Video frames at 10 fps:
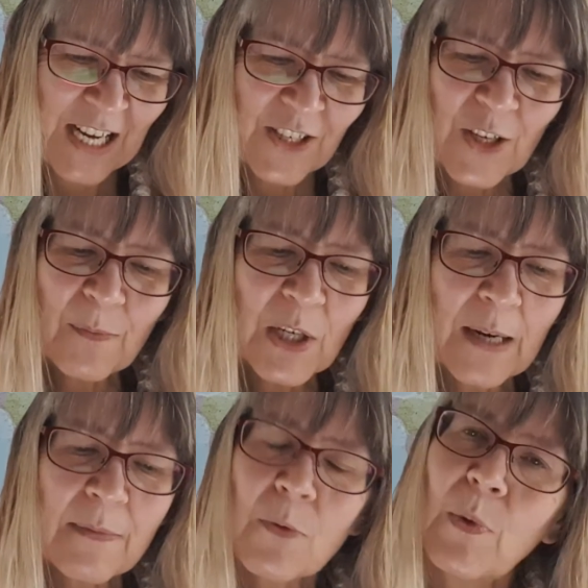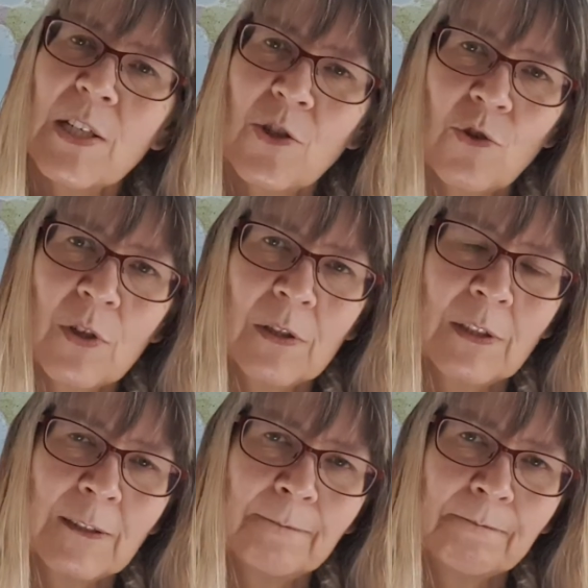Sometimes we
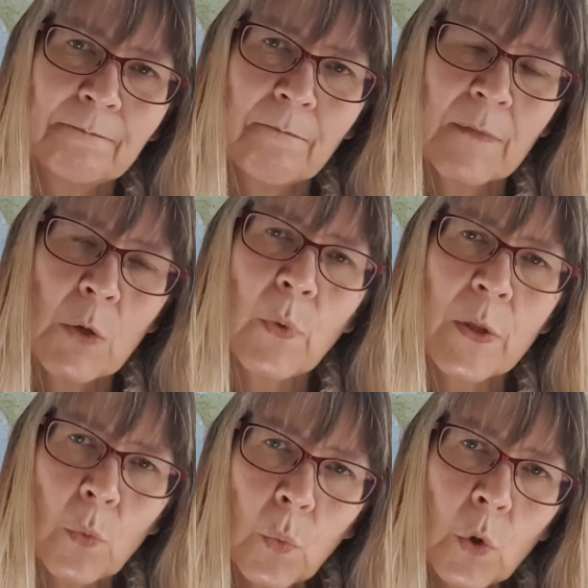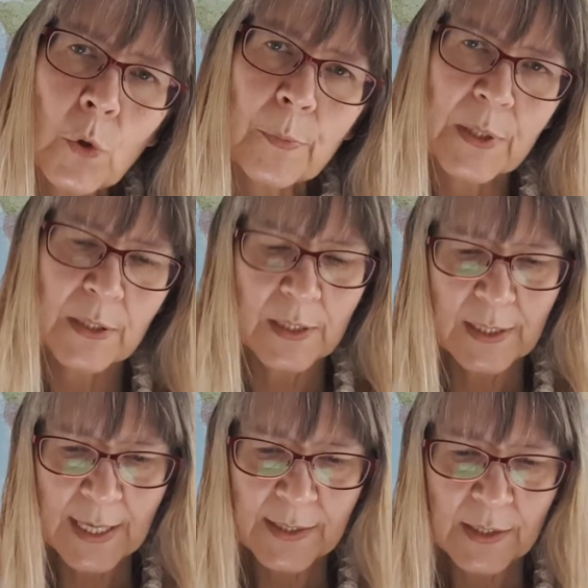struggle with a warped
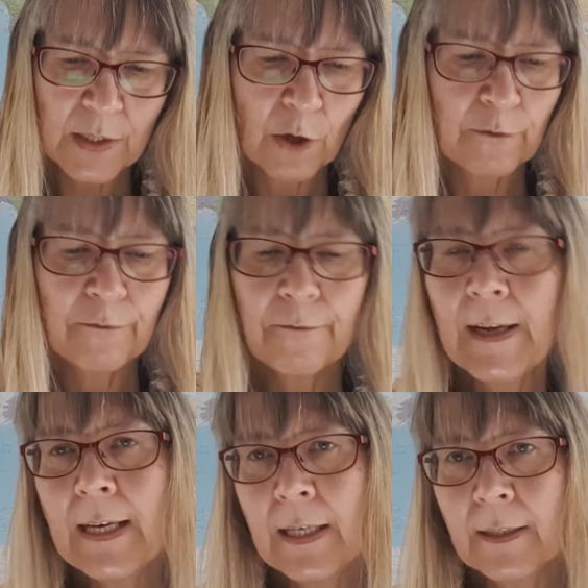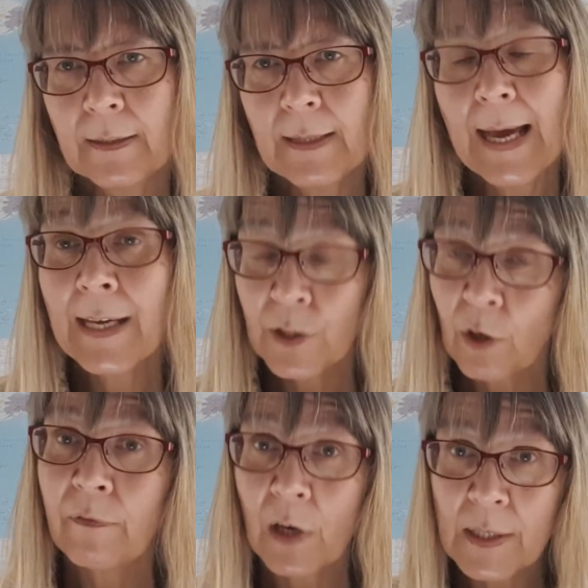sense of failure and
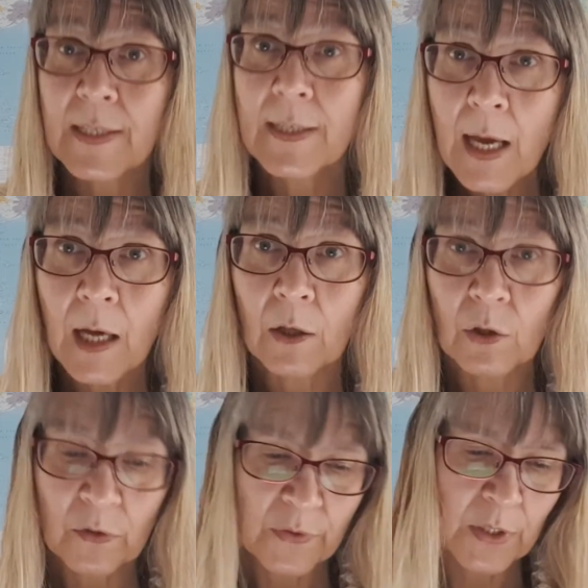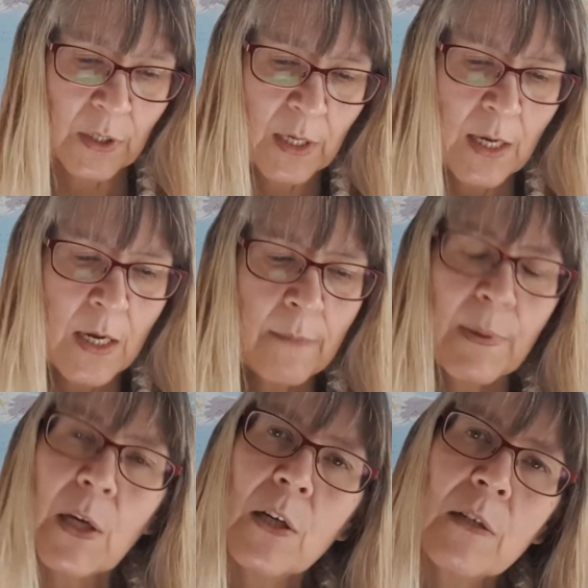of ourselves
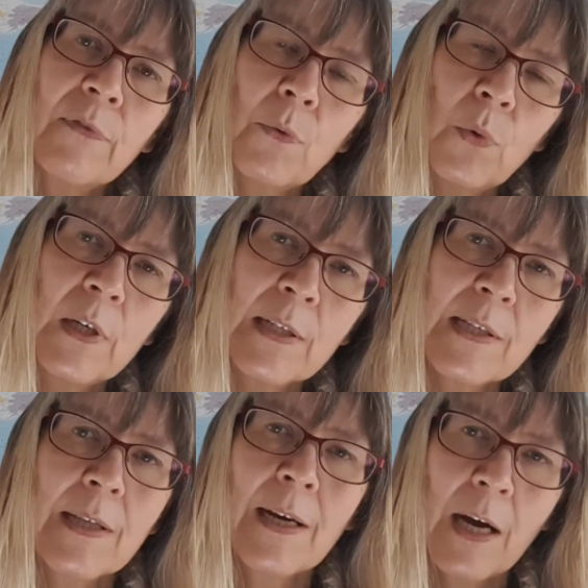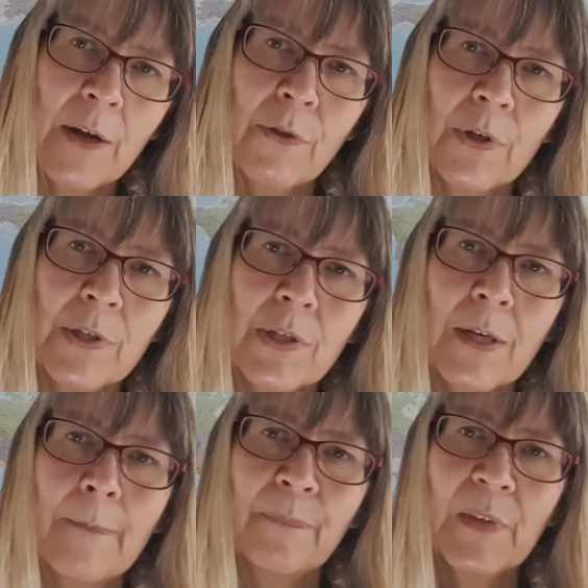because of the words that others
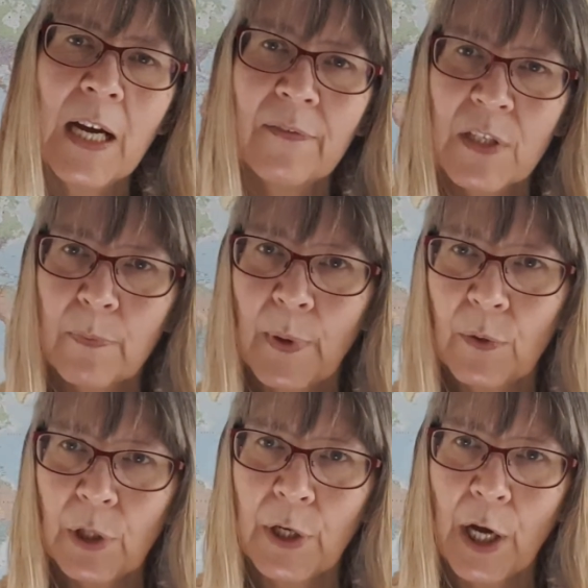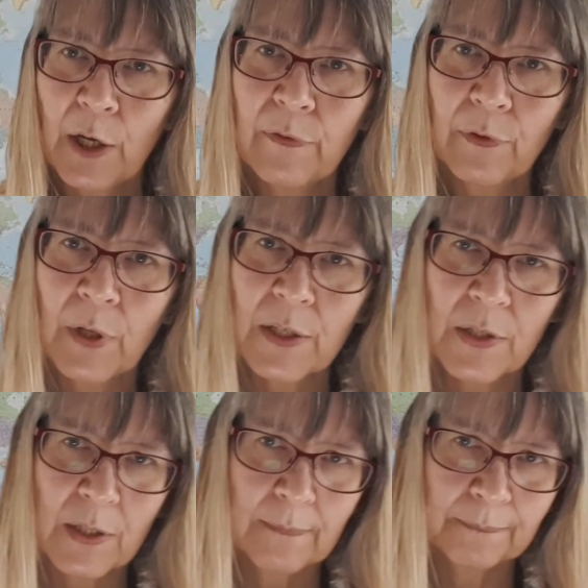have spoken over us.